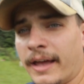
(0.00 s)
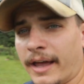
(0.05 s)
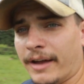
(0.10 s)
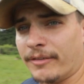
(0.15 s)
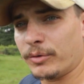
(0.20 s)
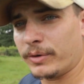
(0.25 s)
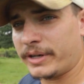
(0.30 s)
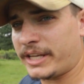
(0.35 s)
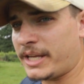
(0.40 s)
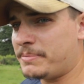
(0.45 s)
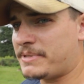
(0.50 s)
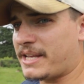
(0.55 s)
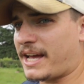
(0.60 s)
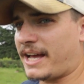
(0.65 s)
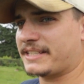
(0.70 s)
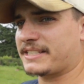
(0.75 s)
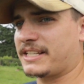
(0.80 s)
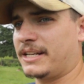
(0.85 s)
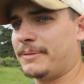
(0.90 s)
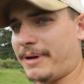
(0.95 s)
Everyone keeps
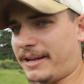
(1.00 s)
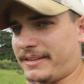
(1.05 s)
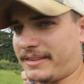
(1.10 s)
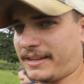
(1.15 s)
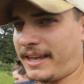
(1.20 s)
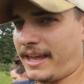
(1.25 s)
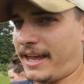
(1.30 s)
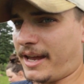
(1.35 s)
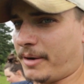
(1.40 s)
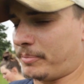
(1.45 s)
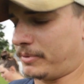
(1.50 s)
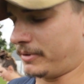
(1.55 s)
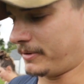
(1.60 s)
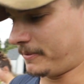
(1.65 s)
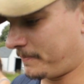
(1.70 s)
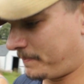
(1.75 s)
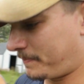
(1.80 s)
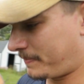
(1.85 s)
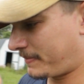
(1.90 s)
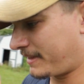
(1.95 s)
asking about the
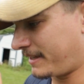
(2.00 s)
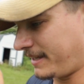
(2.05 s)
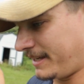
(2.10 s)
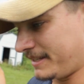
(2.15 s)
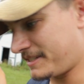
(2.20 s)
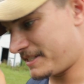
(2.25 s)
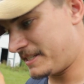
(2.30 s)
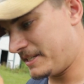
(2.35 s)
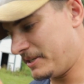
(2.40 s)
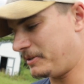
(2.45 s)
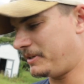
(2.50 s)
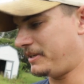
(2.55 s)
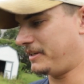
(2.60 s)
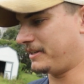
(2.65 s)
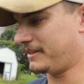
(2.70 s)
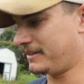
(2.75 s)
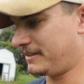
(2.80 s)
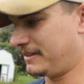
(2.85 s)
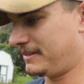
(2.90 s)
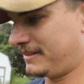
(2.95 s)
camper. It's still
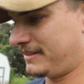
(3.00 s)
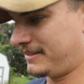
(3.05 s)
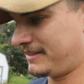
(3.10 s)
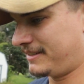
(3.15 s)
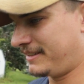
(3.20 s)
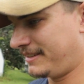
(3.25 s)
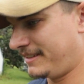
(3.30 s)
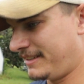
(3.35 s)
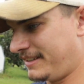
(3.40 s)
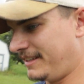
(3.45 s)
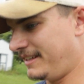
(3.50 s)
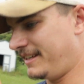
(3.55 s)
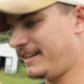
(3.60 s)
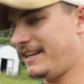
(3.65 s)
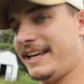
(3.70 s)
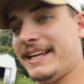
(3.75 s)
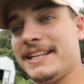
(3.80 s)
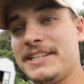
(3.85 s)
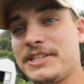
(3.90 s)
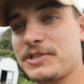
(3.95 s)
here.
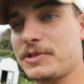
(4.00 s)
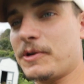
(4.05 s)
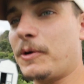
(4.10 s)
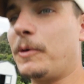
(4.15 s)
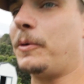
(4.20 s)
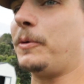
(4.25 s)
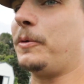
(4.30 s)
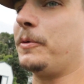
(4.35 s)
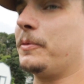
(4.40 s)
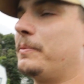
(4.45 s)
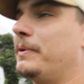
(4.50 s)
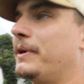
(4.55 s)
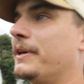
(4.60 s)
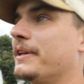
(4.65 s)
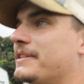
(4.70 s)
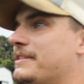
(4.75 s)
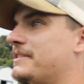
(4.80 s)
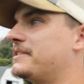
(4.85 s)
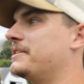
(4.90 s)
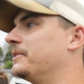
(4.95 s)
It's sold, but
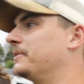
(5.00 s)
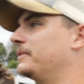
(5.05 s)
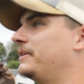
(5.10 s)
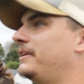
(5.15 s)
it's still